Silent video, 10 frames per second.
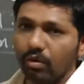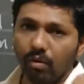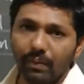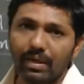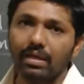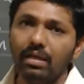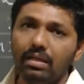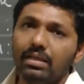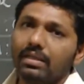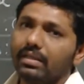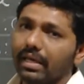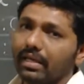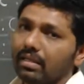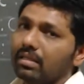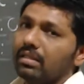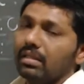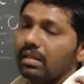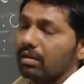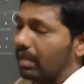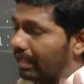vowel, then
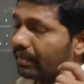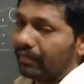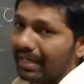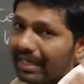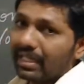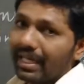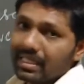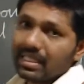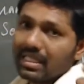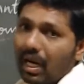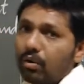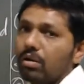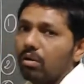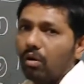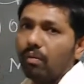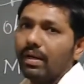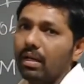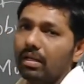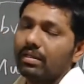if a letter has a sound vowel,